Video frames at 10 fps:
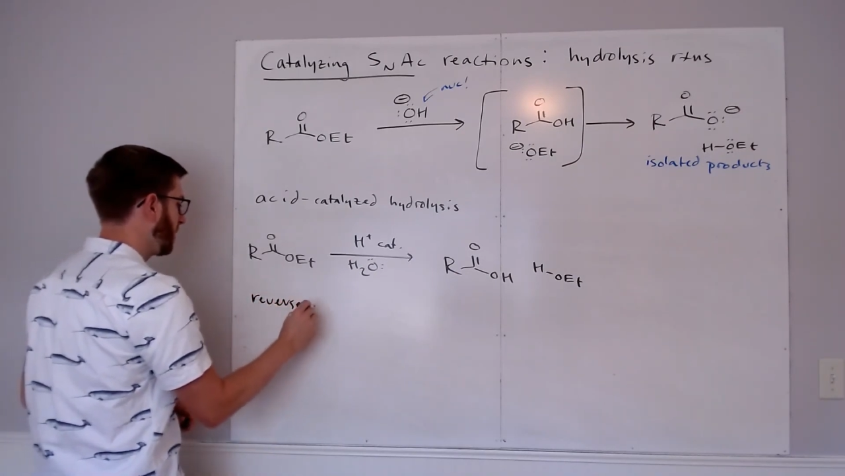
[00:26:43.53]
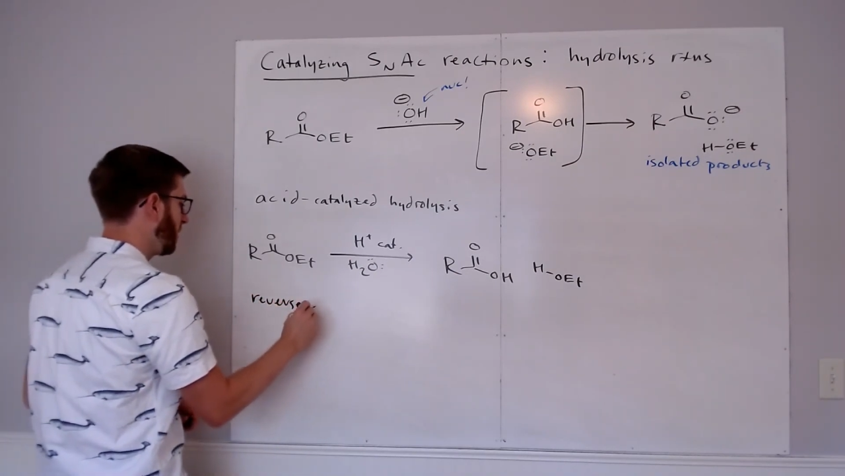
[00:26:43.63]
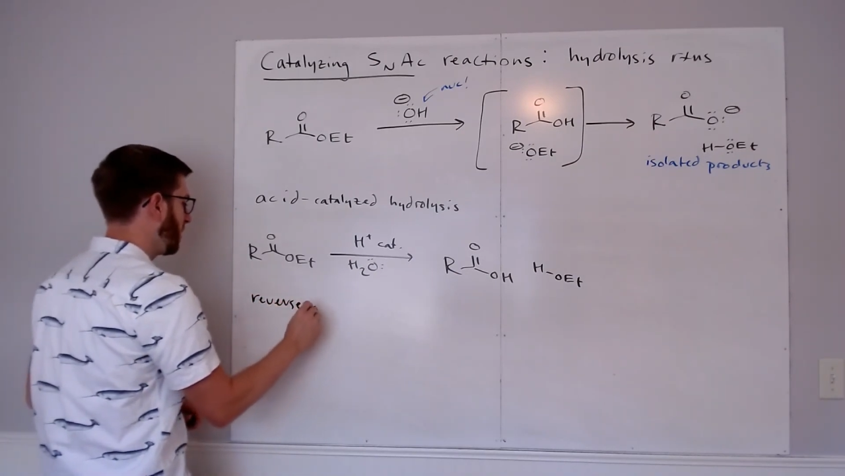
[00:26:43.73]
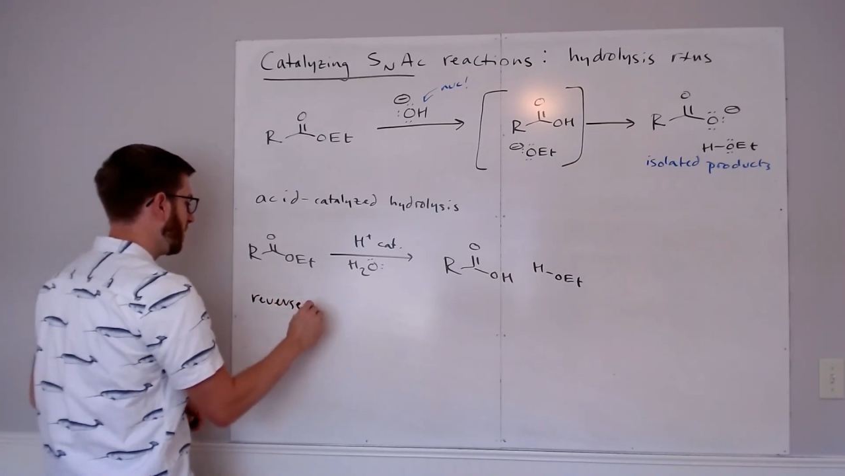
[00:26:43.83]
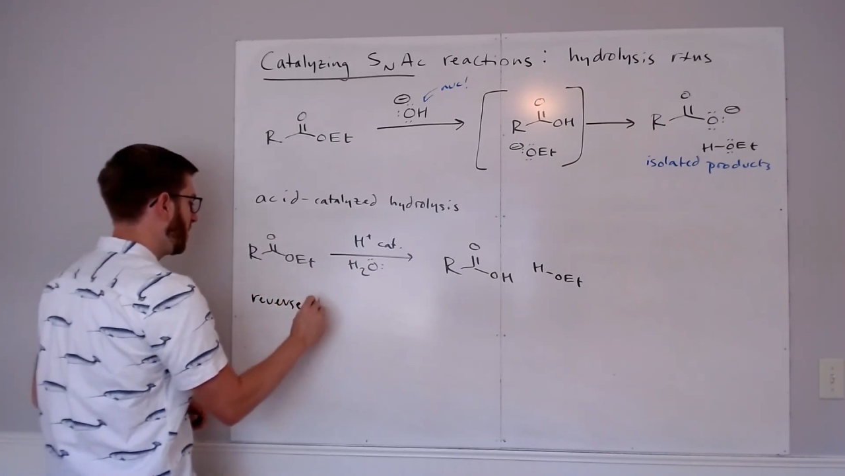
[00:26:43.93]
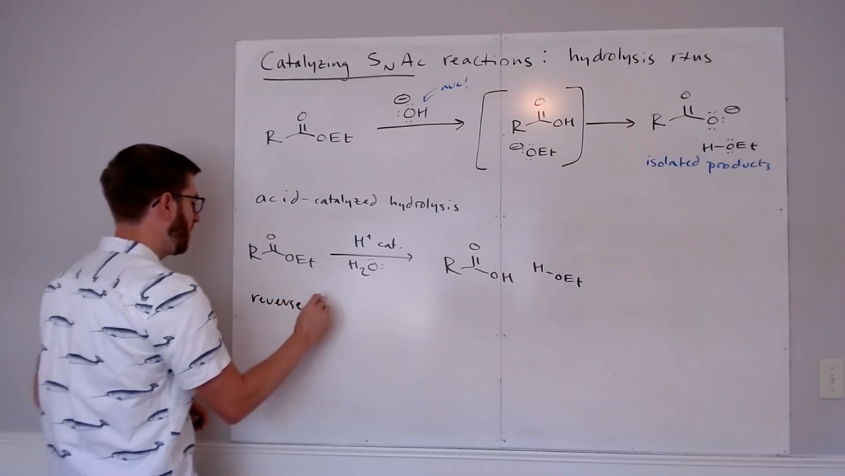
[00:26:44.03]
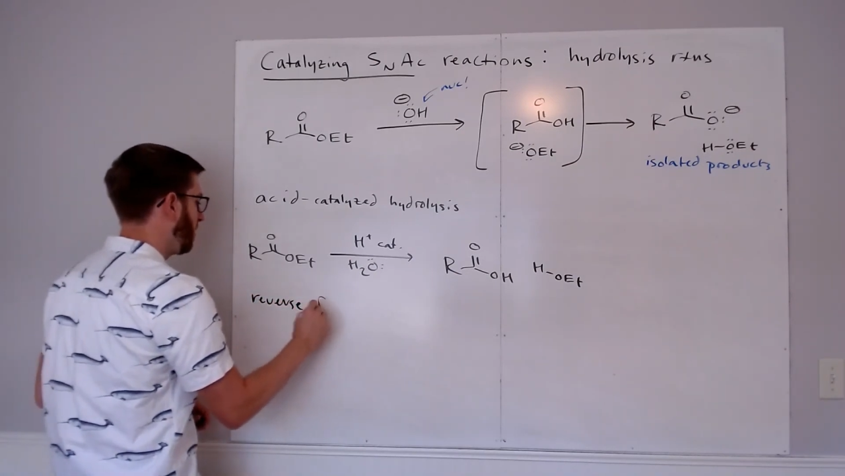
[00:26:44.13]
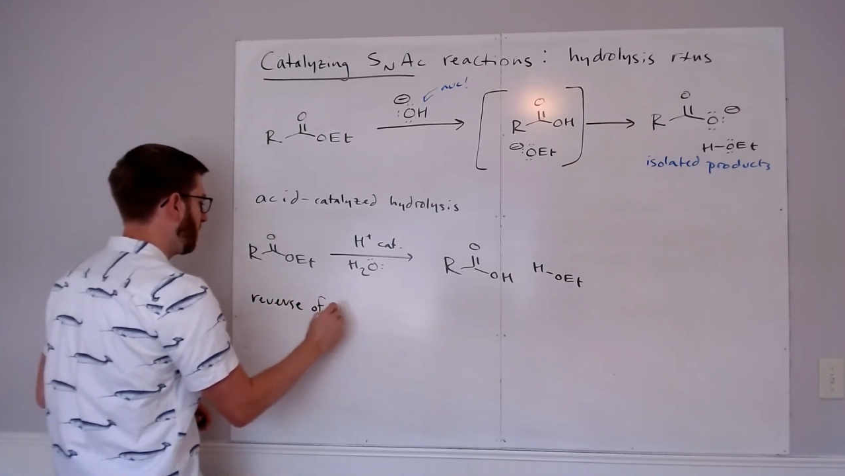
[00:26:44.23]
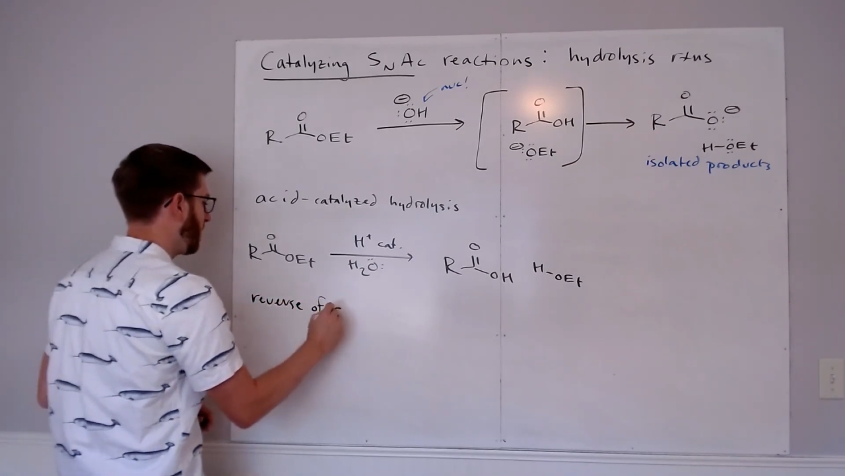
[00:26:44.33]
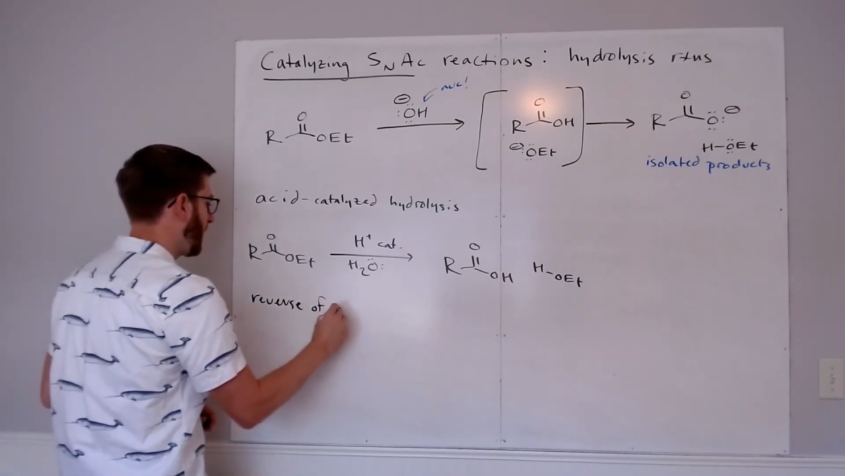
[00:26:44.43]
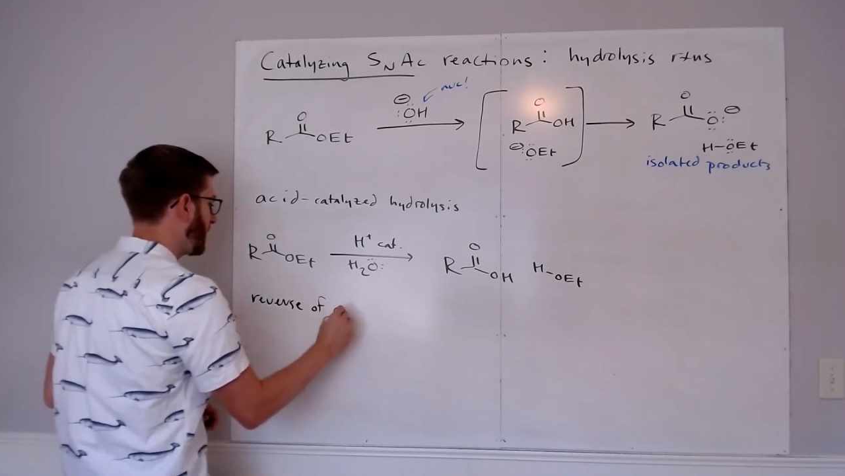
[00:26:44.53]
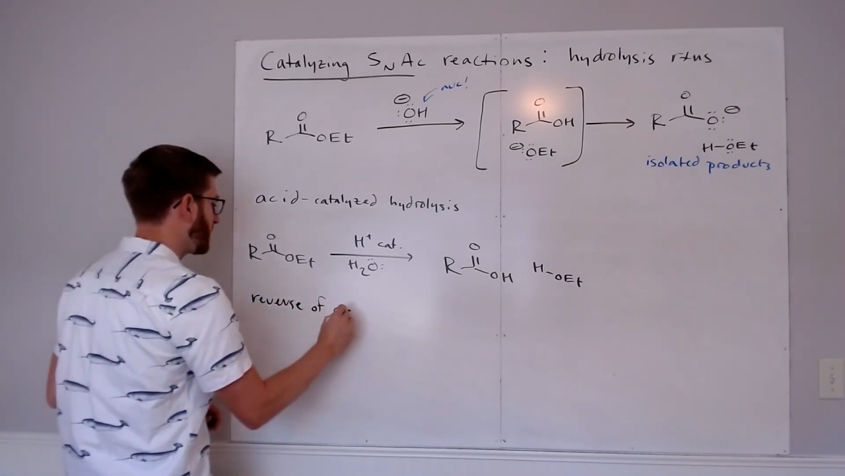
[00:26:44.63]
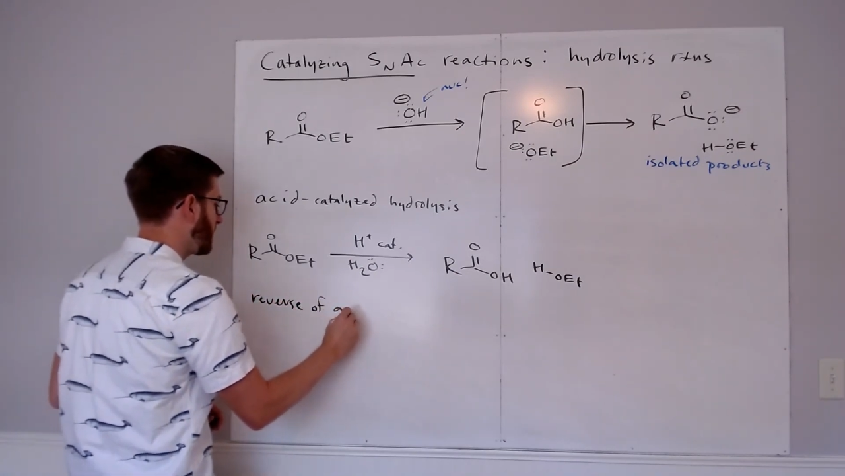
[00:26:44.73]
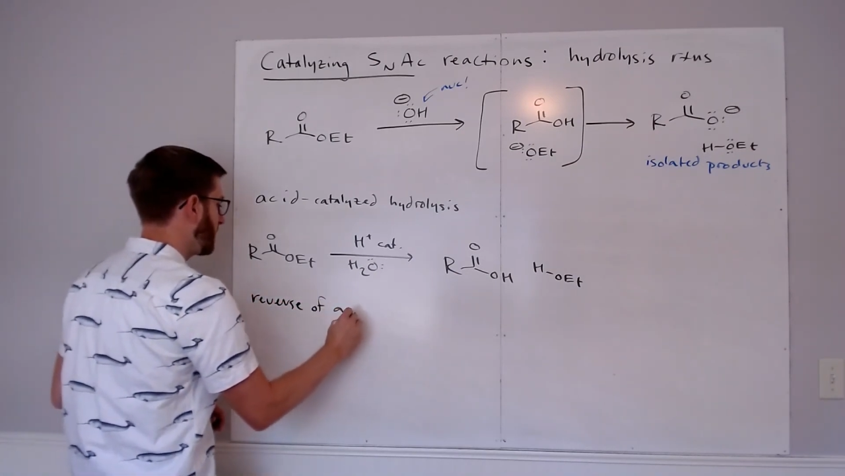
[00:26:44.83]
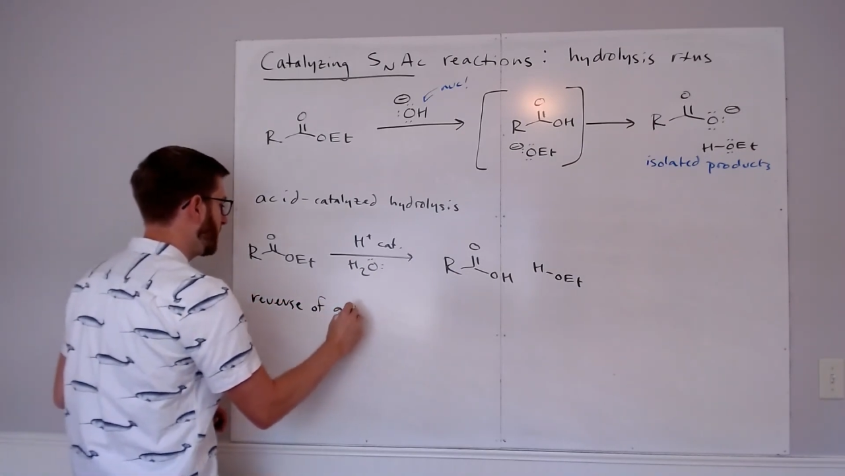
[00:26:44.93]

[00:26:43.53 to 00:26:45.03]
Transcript: of acid-catalyzed